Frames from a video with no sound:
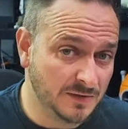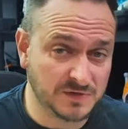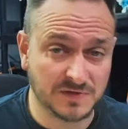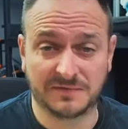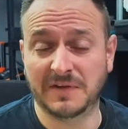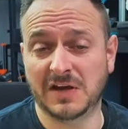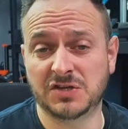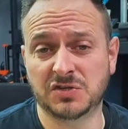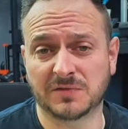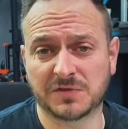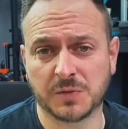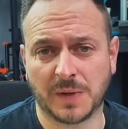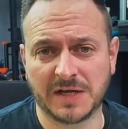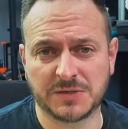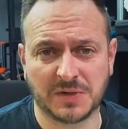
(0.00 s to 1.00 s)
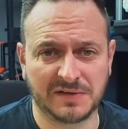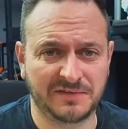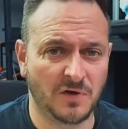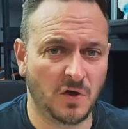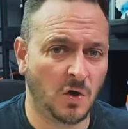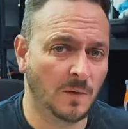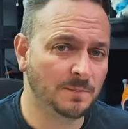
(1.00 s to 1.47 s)
to finish off
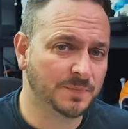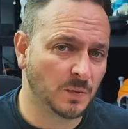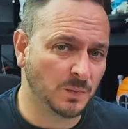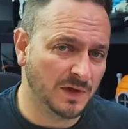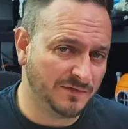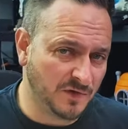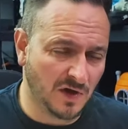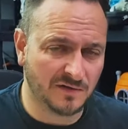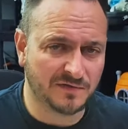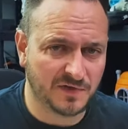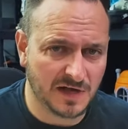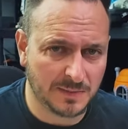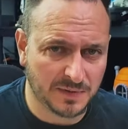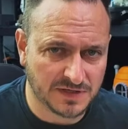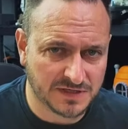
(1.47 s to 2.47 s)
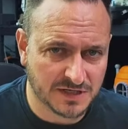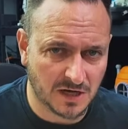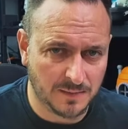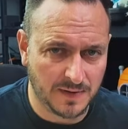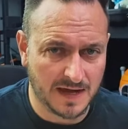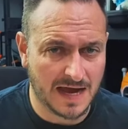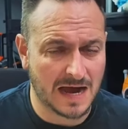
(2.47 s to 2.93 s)
2024, we've got
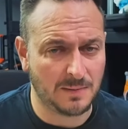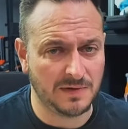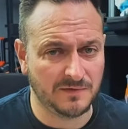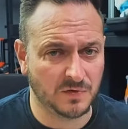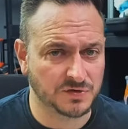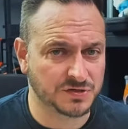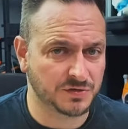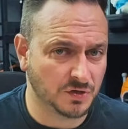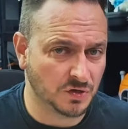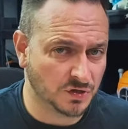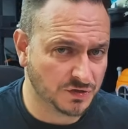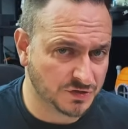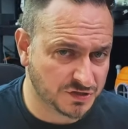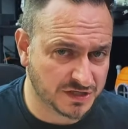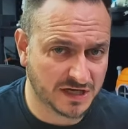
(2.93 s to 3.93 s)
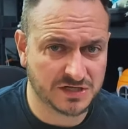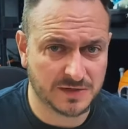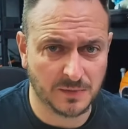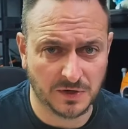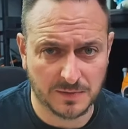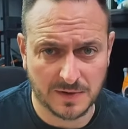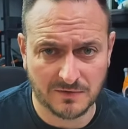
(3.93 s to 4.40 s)
3DPrintopia, and we've also got the Sanjay
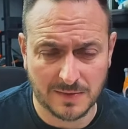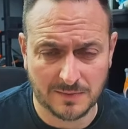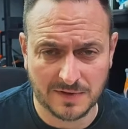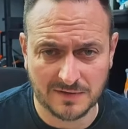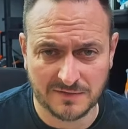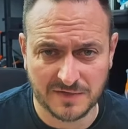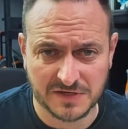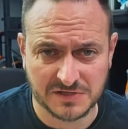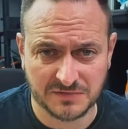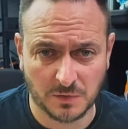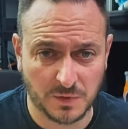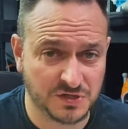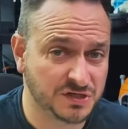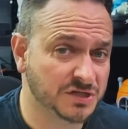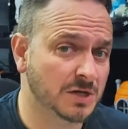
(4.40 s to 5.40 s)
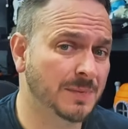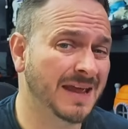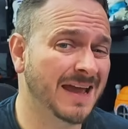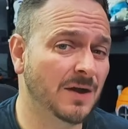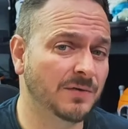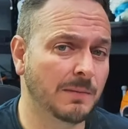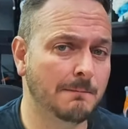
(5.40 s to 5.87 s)
Mortimer Rep Festival, which is going to be
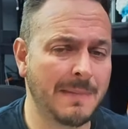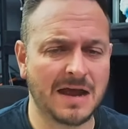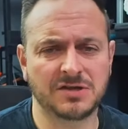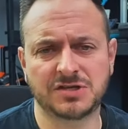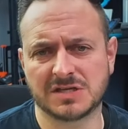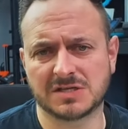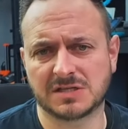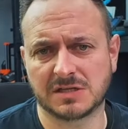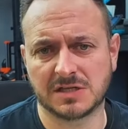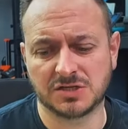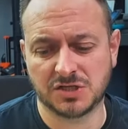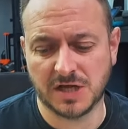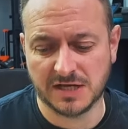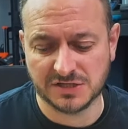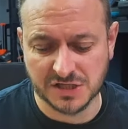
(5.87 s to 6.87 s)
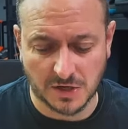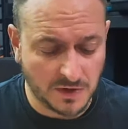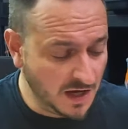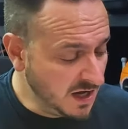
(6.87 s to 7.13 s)
held in Manchester this year. So